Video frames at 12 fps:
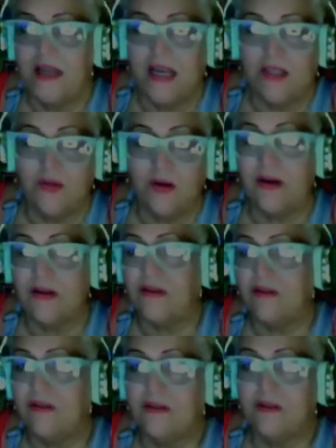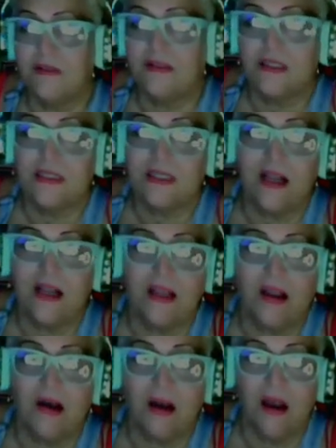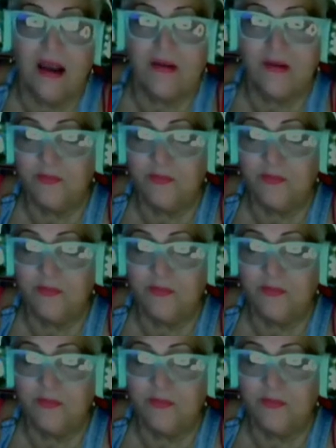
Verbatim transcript: I do articles. I